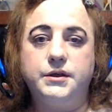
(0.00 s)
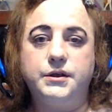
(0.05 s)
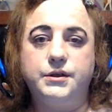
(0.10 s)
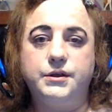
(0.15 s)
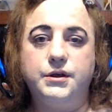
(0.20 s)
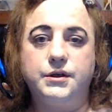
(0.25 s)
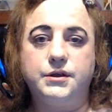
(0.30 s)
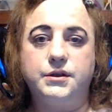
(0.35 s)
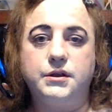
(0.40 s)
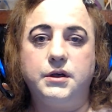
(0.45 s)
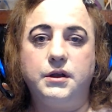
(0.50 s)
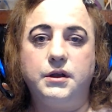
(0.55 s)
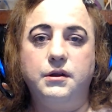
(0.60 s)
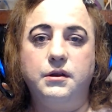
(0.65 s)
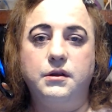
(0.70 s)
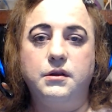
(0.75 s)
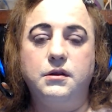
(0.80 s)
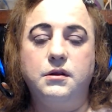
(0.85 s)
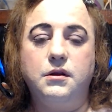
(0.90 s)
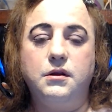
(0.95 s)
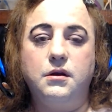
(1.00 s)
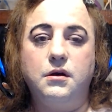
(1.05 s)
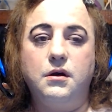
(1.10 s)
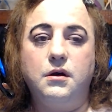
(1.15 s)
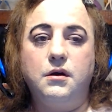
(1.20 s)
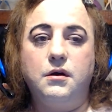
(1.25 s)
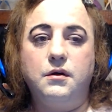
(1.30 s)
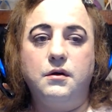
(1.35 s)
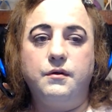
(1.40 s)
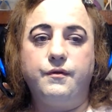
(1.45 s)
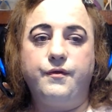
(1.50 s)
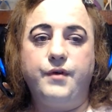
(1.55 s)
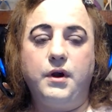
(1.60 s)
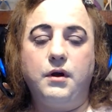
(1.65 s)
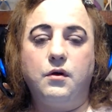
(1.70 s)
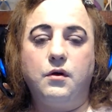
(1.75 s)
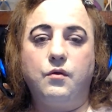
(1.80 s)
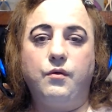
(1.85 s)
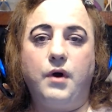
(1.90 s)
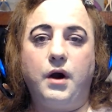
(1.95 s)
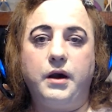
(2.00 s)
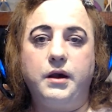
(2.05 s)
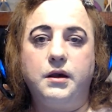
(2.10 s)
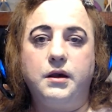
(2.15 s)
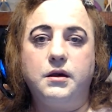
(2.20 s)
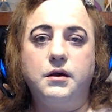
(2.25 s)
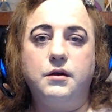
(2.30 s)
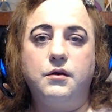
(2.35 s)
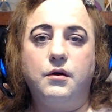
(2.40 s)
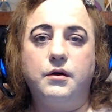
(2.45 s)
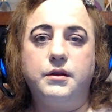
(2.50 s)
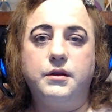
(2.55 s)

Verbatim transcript: it just didn't feel right, you know?